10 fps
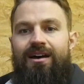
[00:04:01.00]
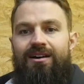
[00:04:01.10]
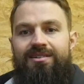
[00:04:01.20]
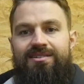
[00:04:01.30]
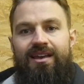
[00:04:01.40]

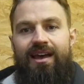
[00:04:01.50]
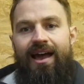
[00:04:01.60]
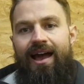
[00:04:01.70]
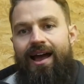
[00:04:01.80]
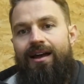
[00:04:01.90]
us
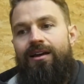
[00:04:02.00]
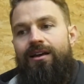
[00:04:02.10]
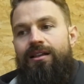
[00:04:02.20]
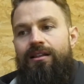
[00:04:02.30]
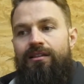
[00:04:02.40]
at
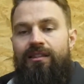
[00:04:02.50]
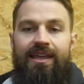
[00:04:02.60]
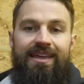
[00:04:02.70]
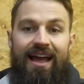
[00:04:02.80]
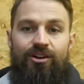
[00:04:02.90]

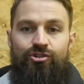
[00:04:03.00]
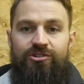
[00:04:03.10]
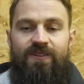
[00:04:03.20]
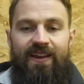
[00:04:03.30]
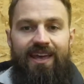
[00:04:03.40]
Lee at
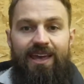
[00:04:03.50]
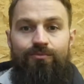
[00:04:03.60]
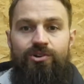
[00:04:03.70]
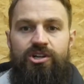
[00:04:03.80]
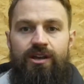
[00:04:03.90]
CrossFit
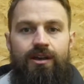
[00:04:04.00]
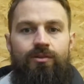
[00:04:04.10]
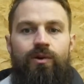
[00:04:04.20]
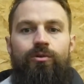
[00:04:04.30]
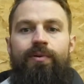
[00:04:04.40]
Cambridgeshire
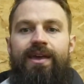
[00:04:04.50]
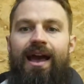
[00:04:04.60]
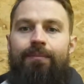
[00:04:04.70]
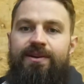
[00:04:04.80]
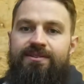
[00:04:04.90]
and we will be
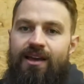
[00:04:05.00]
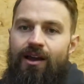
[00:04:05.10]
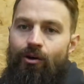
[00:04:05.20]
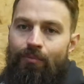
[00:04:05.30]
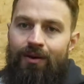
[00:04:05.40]
happy to
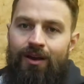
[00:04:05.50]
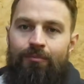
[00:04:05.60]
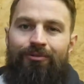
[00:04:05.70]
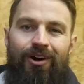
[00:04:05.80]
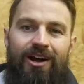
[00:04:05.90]
help
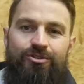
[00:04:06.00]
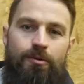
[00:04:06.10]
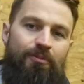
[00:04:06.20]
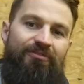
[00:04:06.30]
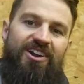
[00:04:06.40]
and provide you
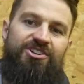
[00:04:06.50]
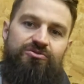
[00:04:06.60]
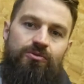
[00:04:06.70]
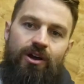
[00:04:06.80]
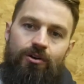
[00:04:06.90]
a
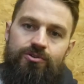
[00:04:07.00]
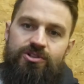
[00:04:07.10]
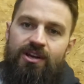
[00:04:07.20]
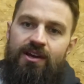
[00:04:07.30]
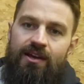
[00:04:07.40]
professional
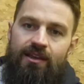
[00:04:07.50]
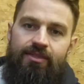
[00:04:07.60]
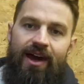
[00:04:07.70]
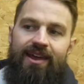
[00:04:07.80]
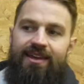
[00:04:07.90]
coach
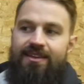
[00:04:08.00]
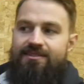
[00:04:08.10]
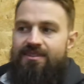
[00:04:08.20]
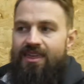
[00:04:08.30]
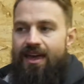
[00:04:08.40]
that
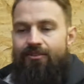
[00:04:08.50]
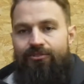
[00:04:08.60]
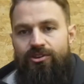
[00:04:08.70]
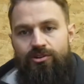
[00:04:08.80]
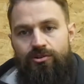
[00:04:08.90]
is there
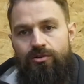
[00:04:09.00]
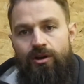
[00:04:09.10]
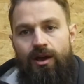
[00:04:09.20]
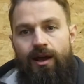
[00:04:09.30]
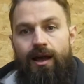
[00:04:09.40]
for you
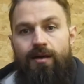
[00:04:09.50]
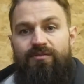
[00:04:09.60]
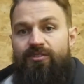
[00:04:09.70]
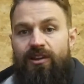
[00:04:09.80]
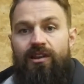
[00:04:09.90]

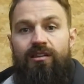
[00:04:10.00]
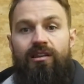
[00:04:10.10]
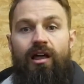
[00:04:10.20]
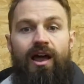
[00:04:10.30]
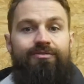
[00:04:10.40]
for the
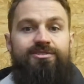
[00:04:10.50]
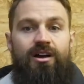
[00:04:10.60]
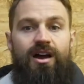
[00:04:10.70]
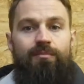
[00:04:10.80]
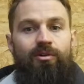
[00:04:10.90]

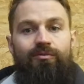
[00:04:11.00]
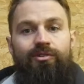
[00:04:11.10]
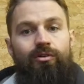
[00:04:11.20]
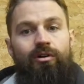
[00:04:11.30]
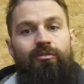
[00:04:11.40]
lifetime
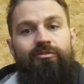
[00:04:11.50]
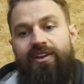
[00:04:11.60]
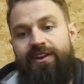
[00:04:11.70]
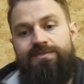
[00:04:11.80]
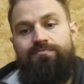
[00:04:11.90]
of your
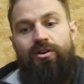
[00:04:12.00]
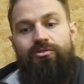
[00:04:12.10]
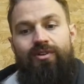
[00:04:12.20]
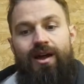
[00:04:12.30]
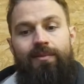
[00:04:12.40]
fitness
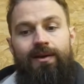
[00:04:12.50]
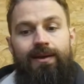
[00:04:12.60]
program.